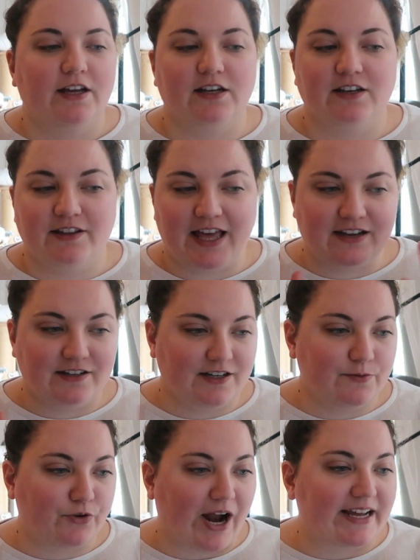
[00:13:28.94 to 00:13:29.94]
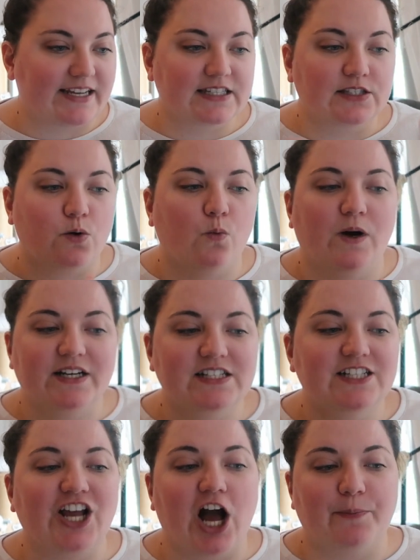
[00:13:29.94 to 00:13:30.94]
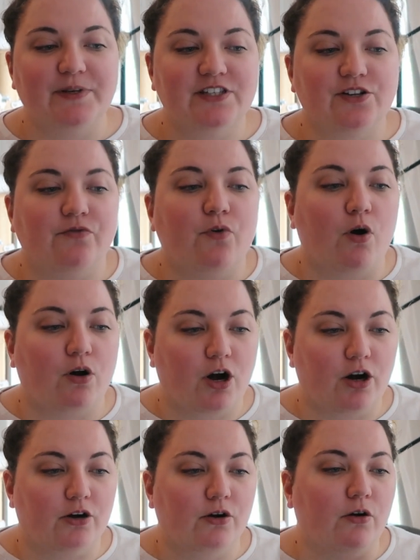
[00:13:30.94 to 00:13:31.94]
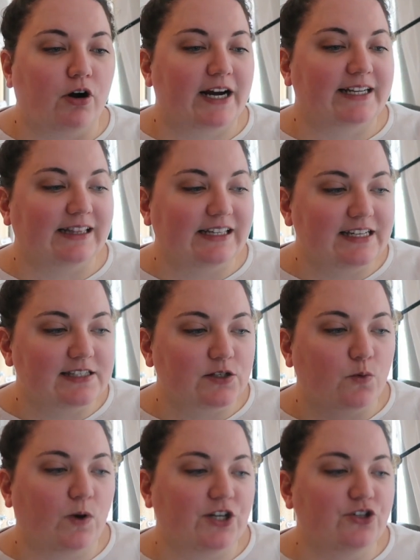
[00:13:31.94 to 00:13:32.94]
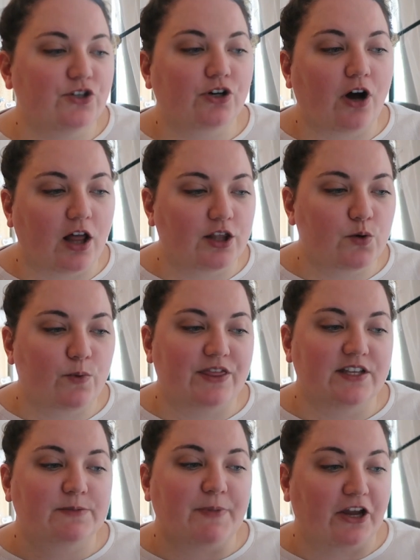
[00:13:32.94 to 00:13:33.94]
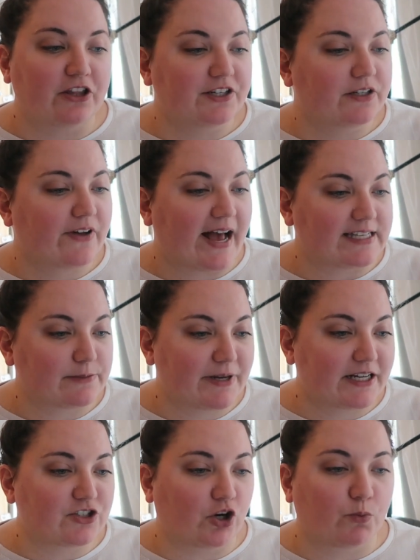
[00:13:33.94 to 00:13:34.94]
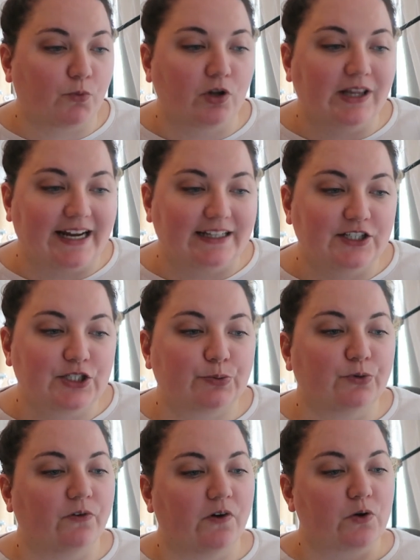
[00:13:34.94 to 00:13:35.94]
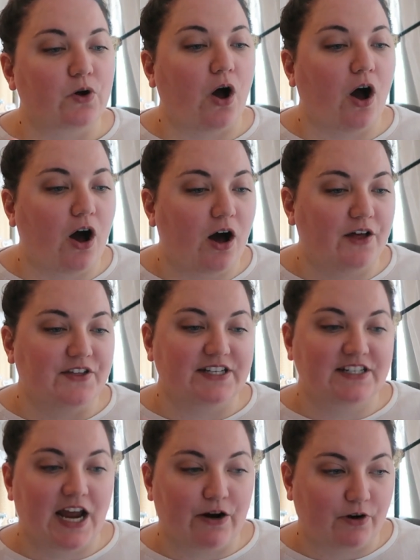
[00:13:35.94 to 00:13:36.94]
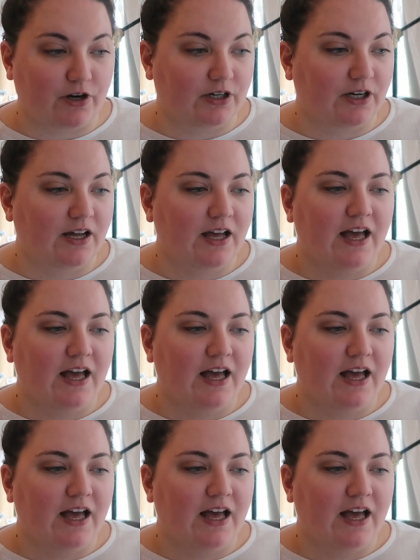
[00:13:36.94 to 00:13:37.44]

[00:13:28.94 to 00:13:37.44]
And then in brackets, what is the opposite of horror? Or at least, what do you call it when the speculative aspects are more likely to provoke awe than terror?